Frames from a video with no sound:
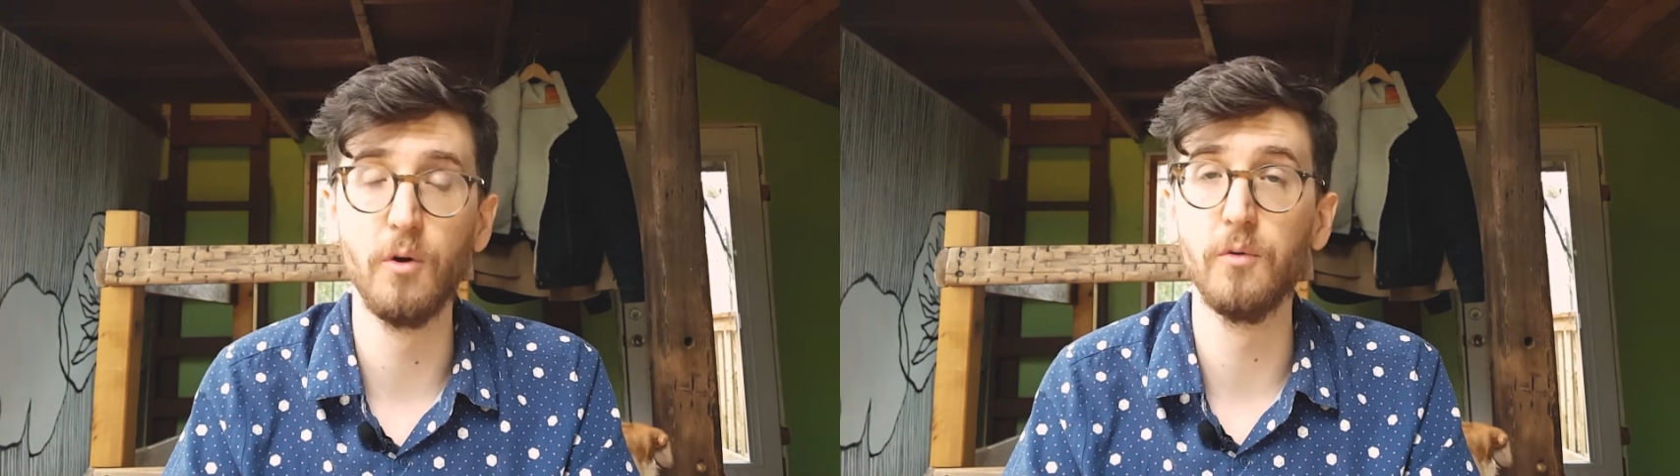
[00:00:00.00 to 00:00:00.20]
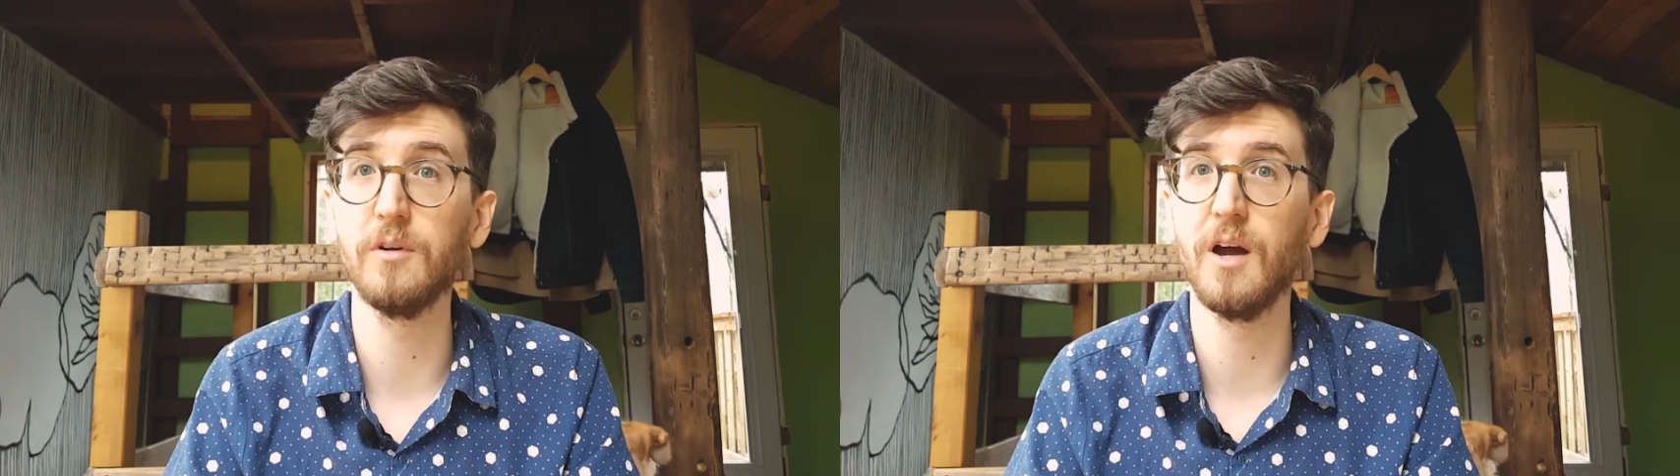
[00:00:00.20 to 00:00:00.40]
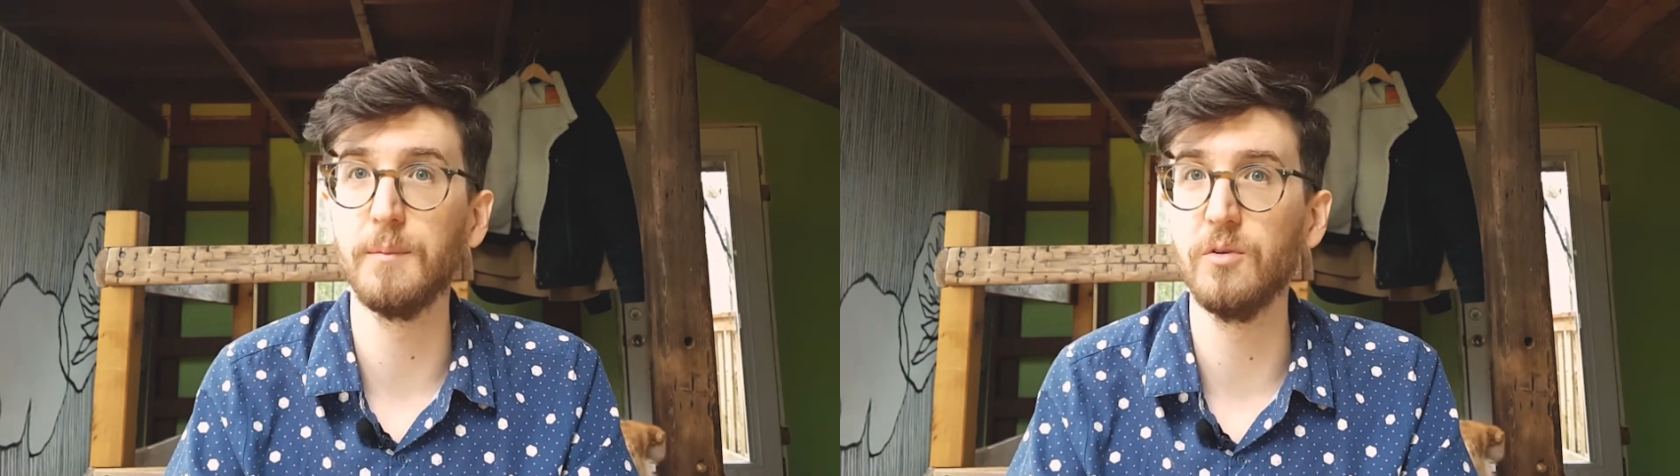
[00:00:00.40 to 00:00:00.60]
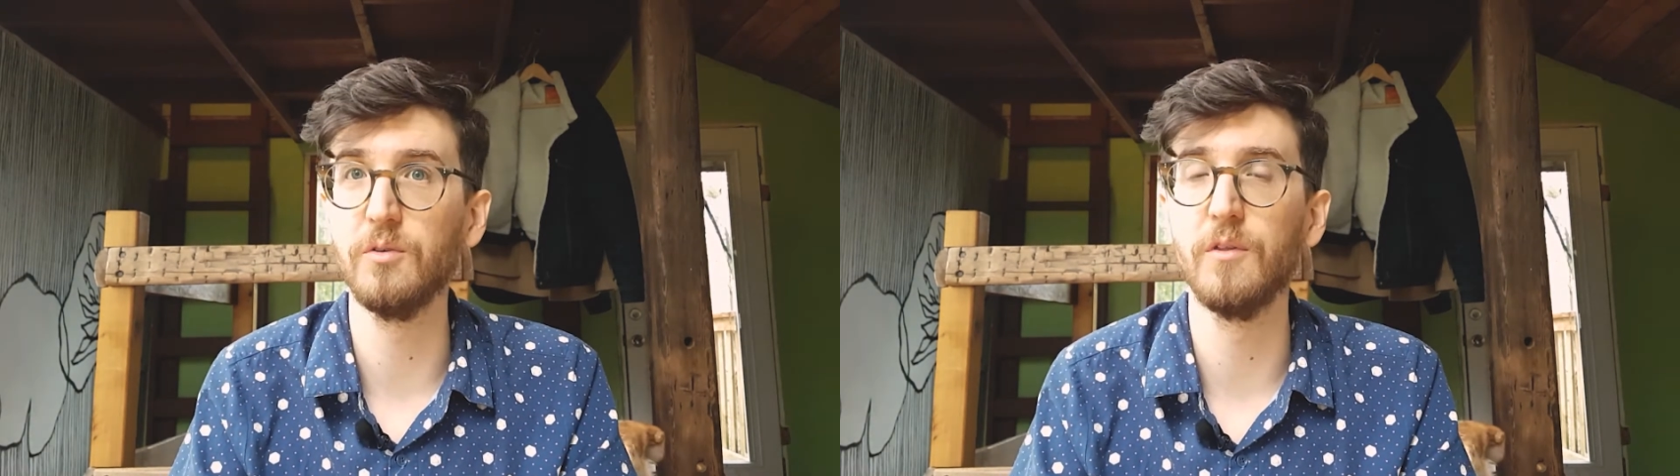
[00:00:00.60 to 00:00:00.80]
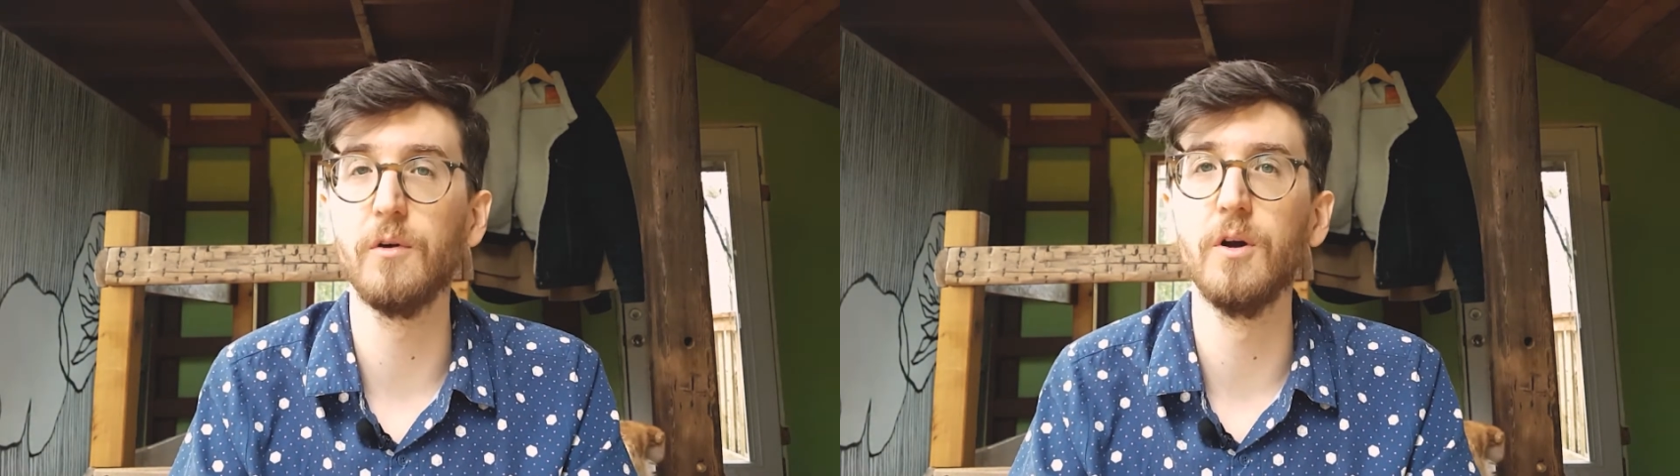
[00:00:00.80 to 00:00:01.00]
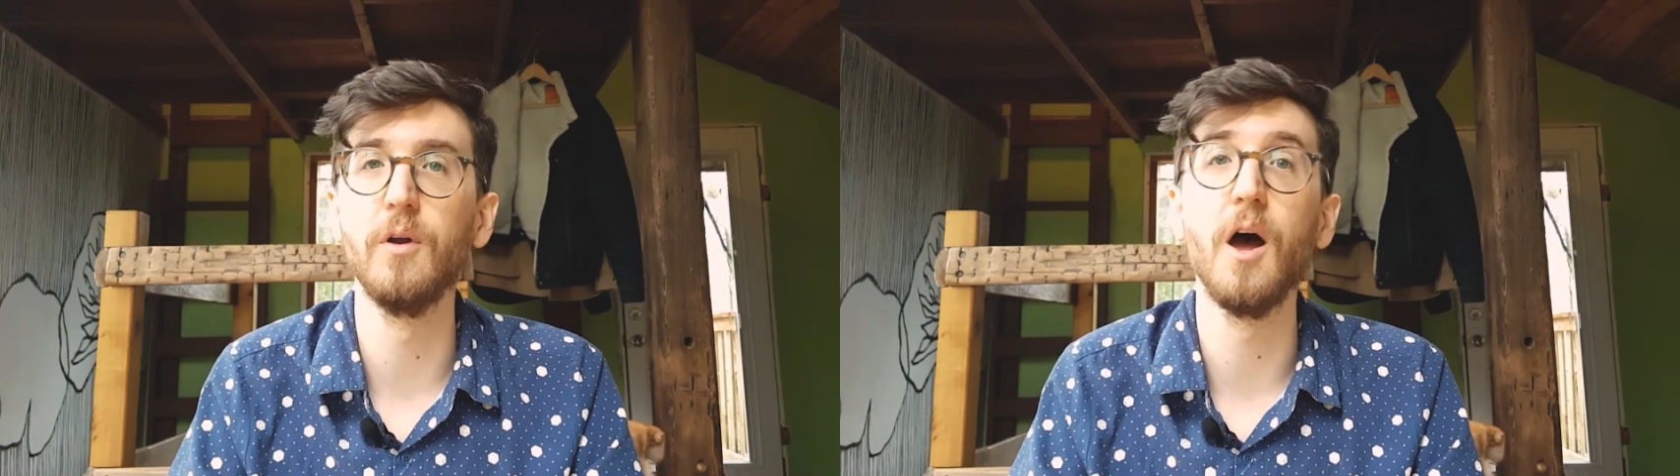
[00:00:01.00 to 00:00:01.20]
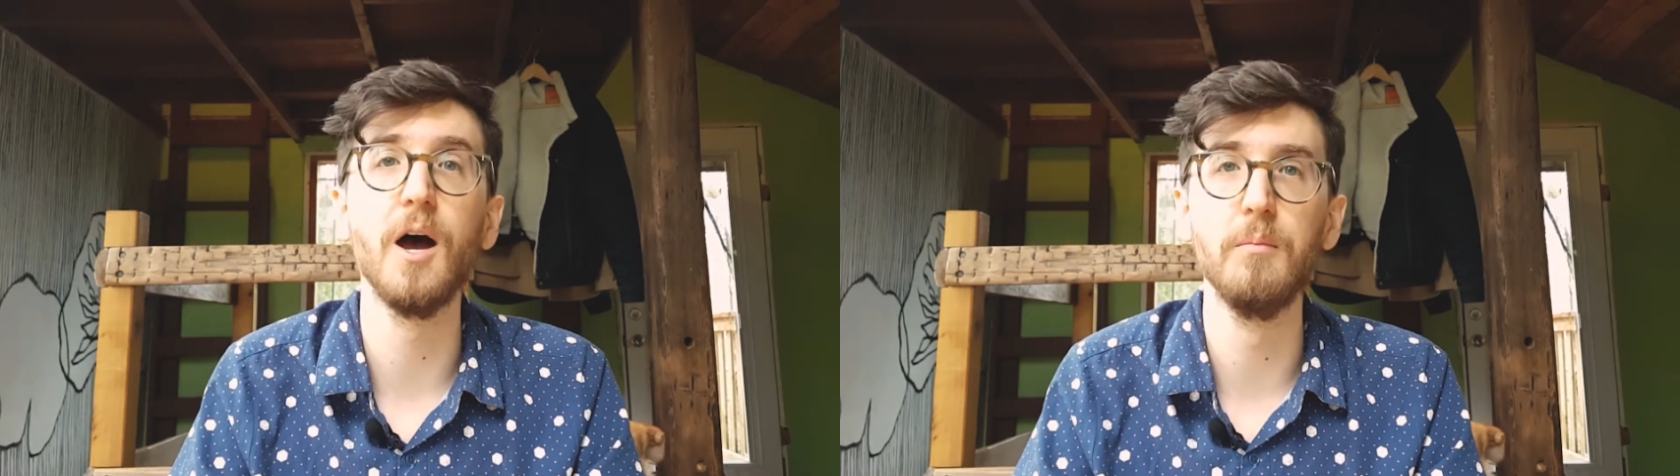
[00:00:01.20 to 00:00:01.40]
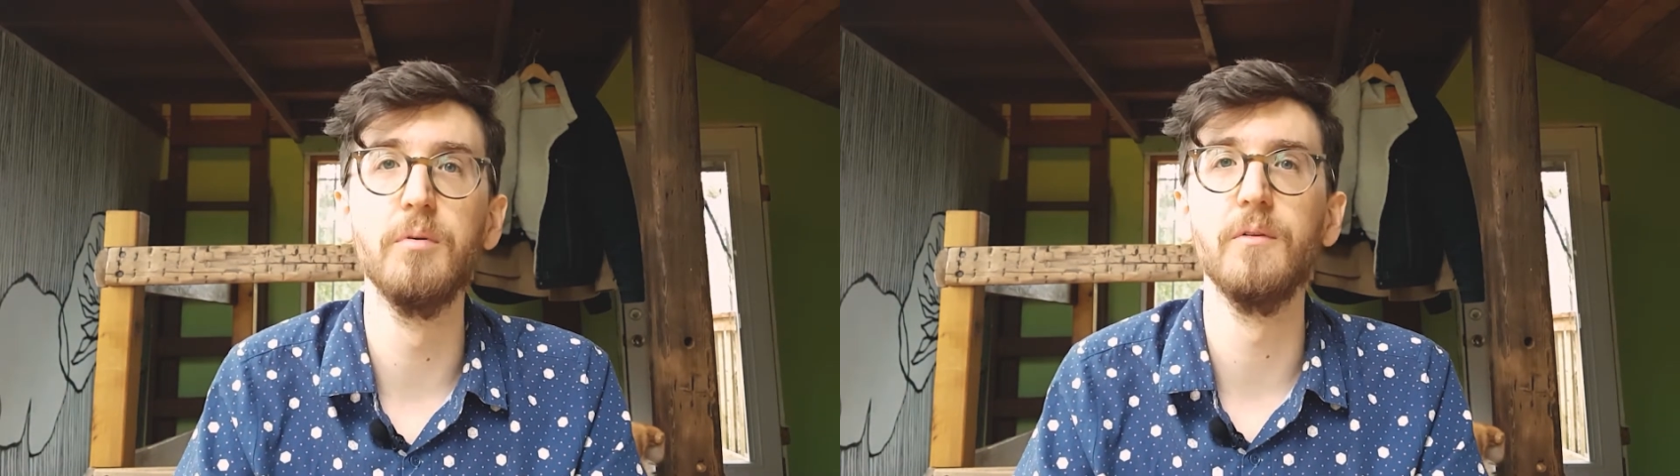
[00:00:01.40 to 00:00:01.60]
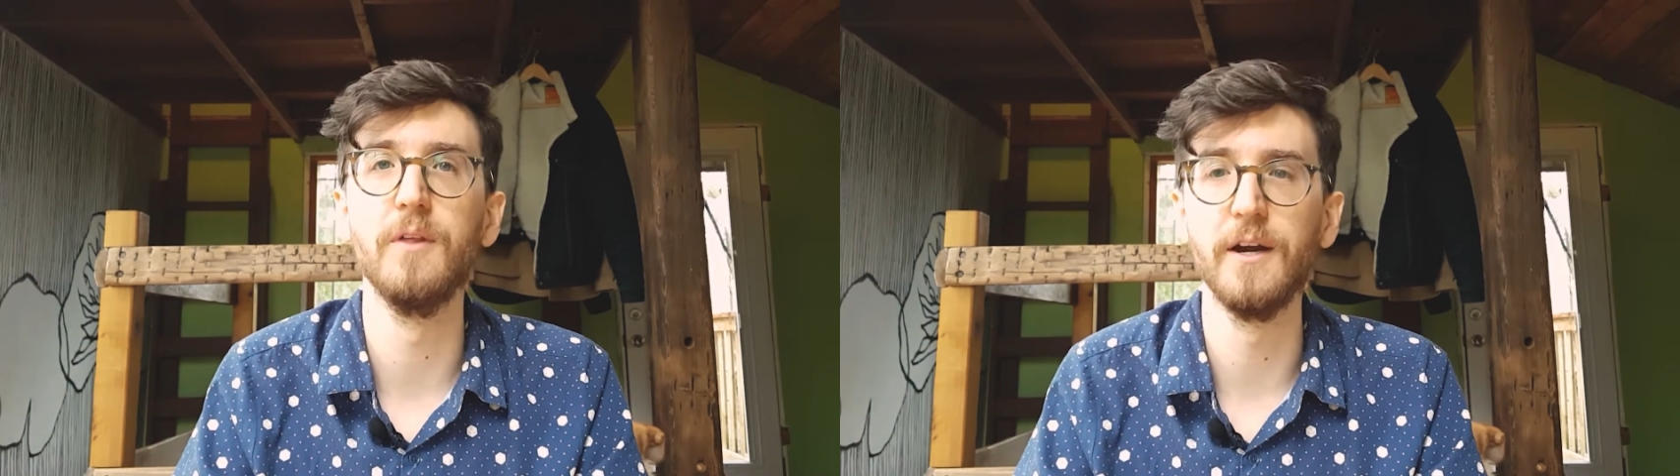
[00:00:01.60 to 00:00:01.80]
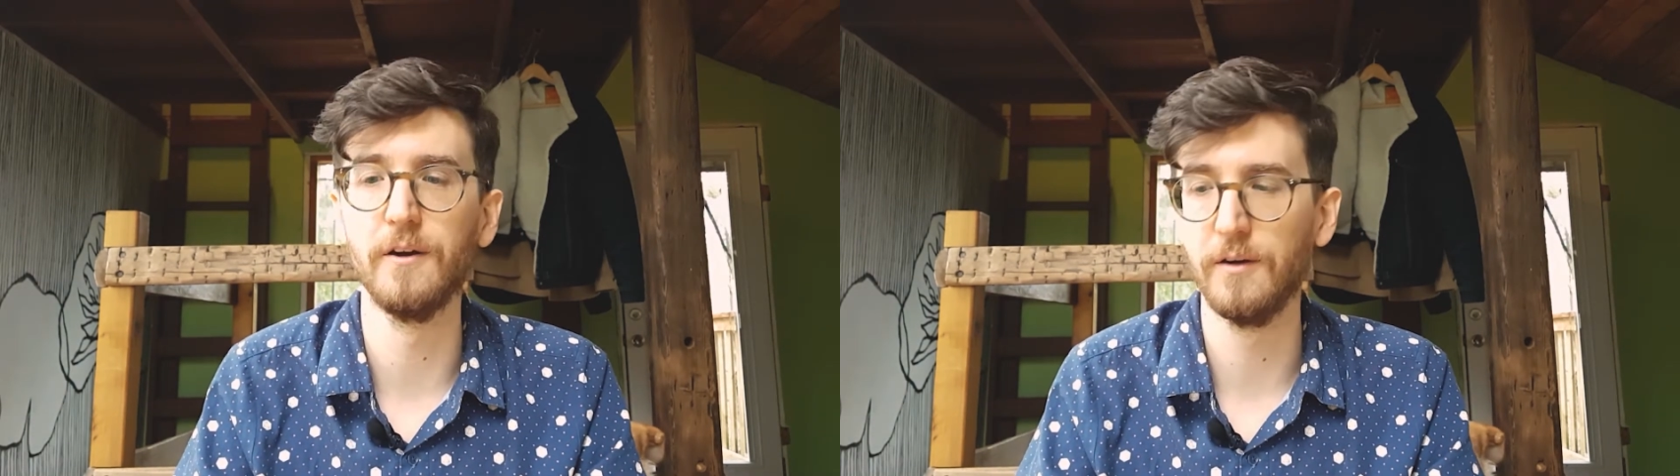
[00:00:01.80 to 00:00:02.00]
own commune or their own hub
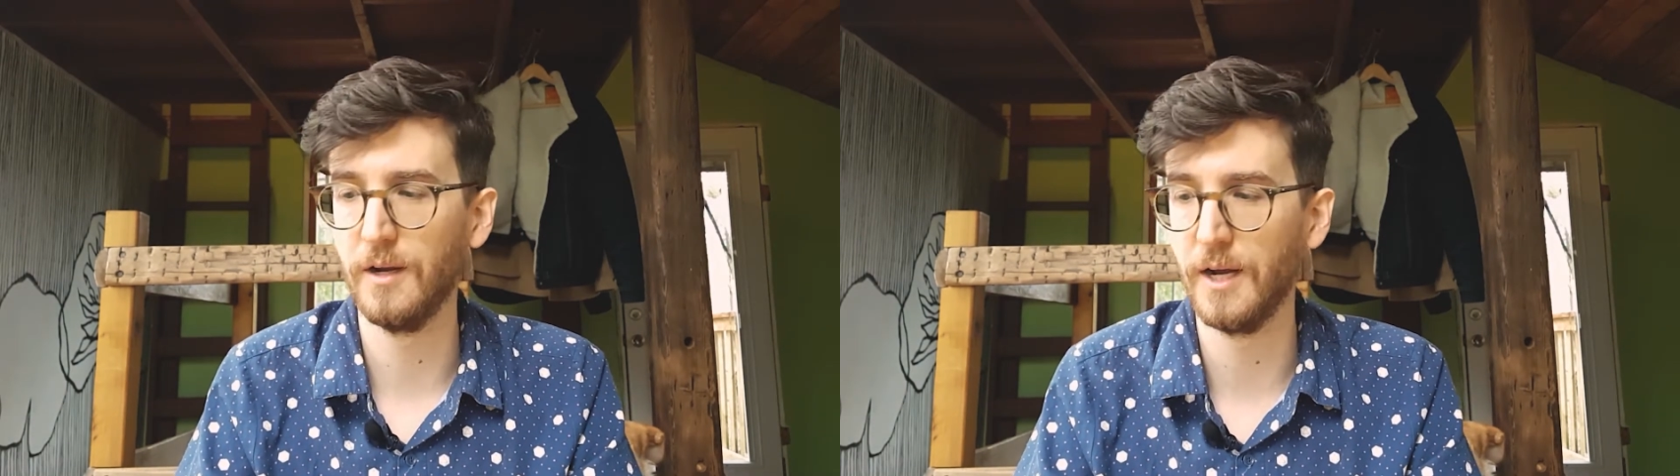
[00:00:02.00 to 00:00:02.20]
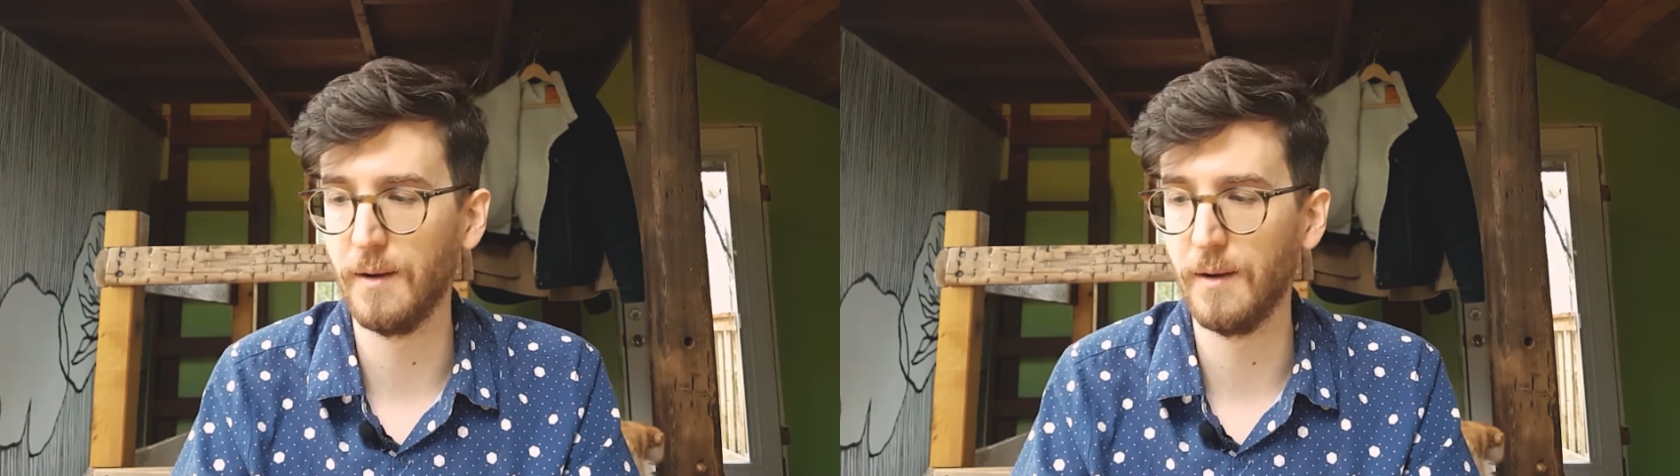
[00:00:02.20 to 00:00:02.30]
there,